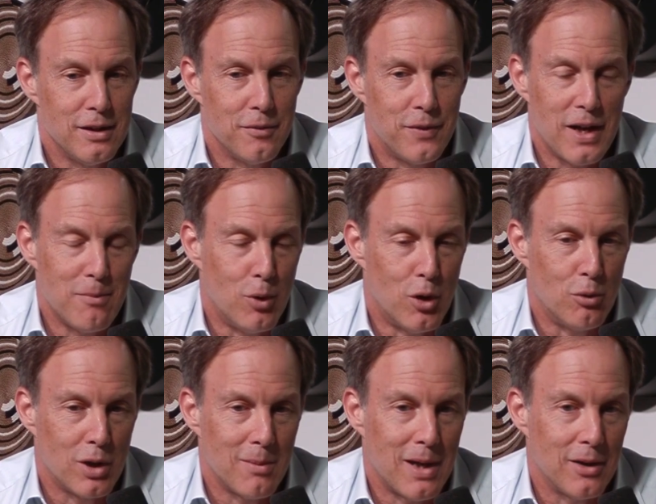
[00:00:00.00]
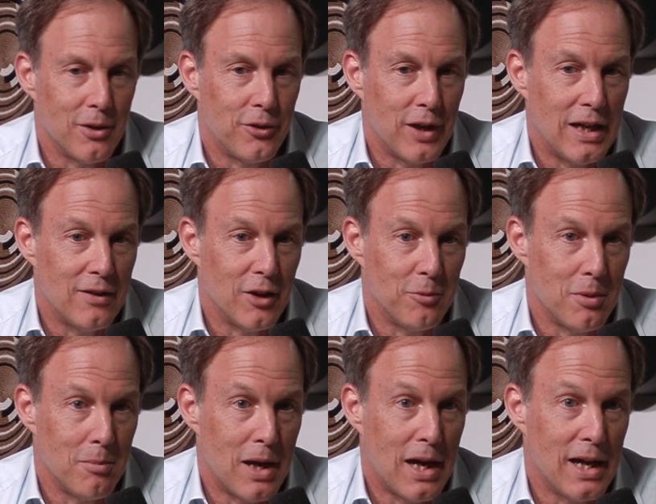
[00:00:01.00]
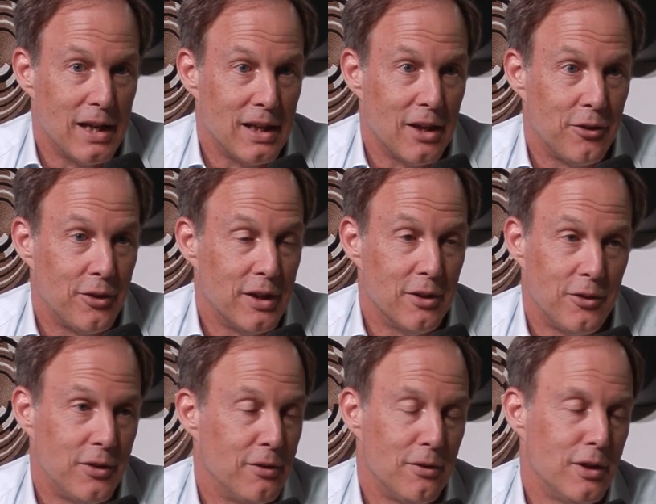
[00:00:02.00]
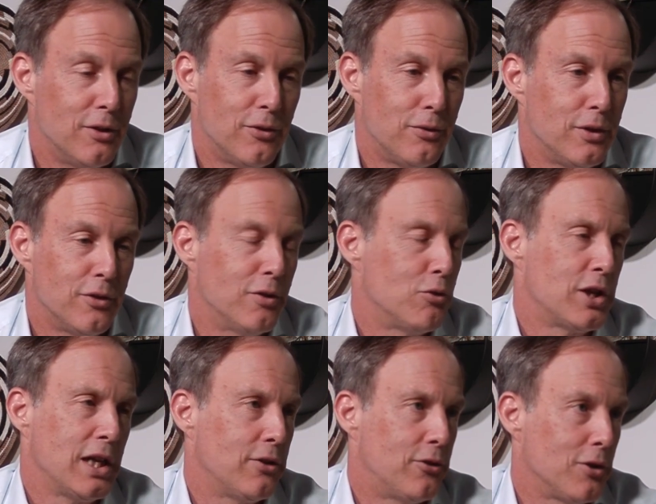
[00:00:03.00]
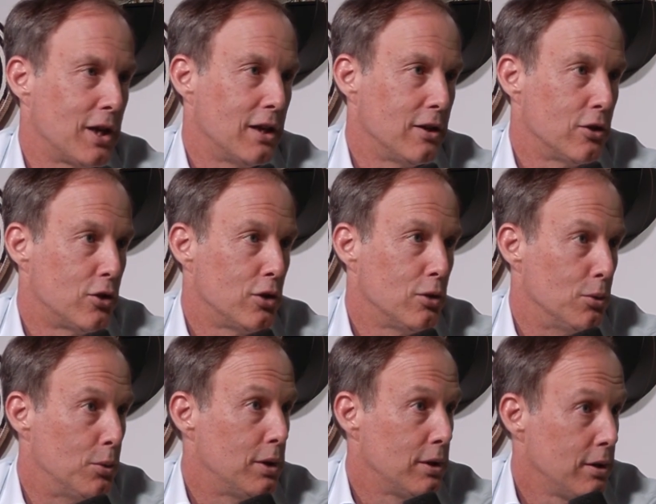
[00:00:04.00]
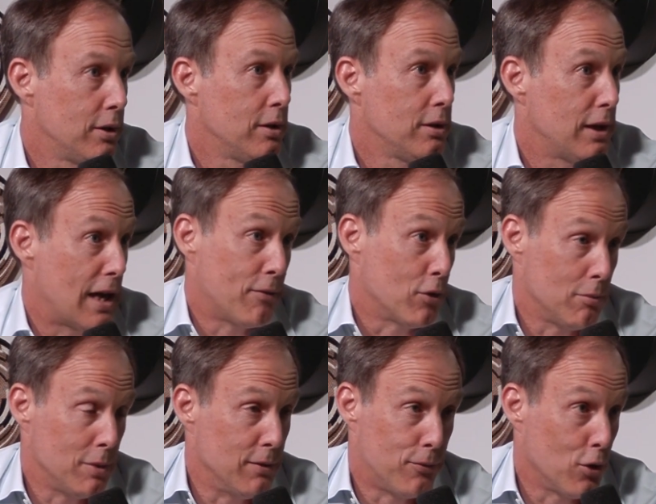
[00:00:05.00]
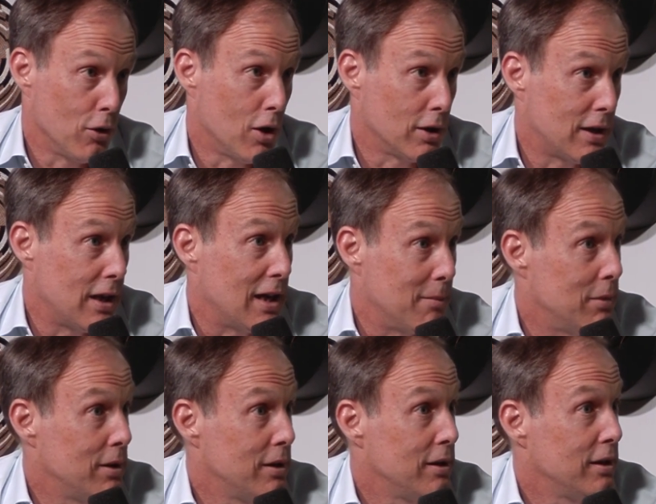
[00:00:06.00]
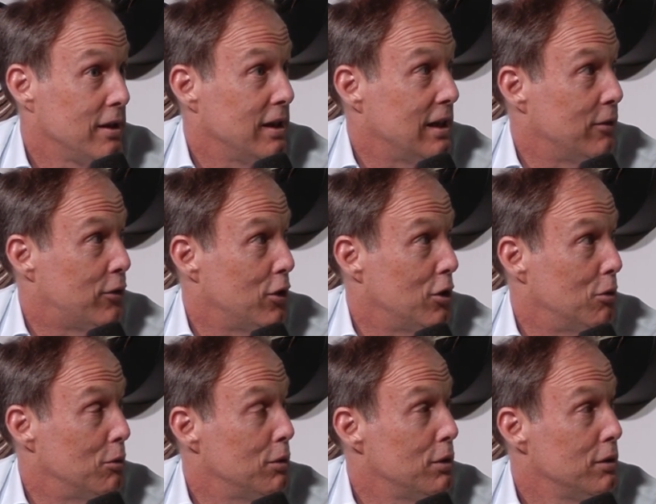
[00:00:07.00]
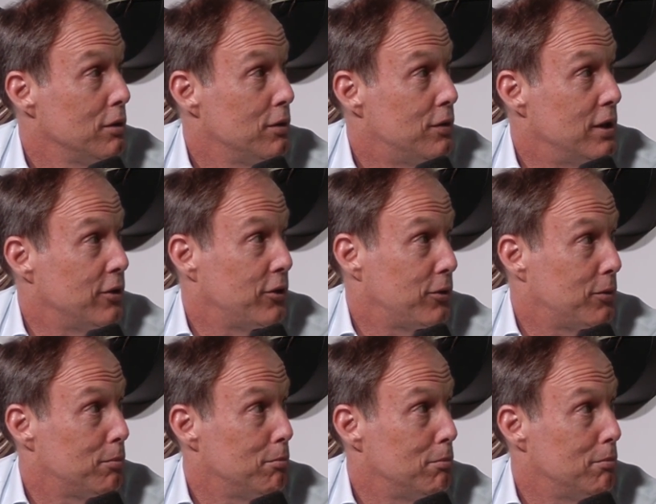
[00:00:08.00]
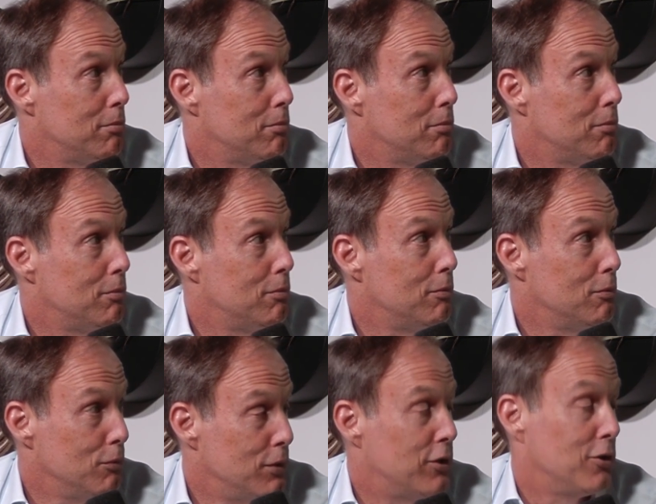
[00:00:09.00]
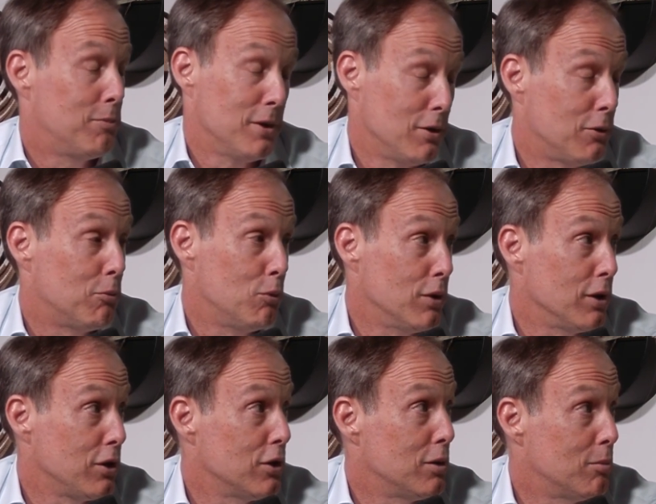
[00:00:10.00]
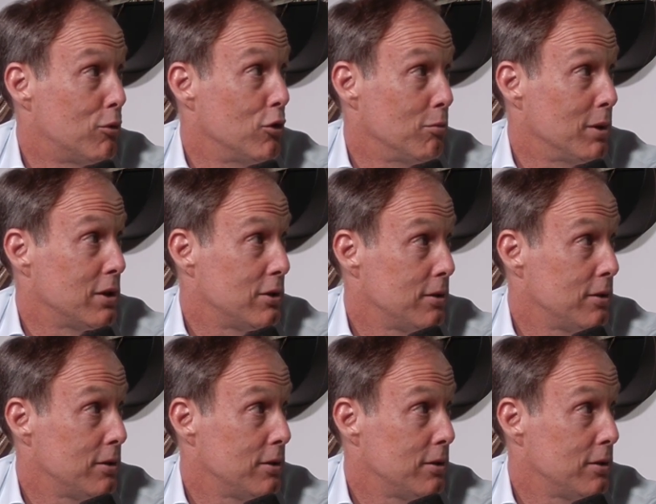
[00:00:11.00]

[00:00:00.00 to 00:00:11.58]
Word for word: the Fed won't come out and say this, but my guess is that there's there's no chance they're getting to two. Right. Ever. I mean, for a long time. Right. Right. And so this this is it's really good improvement.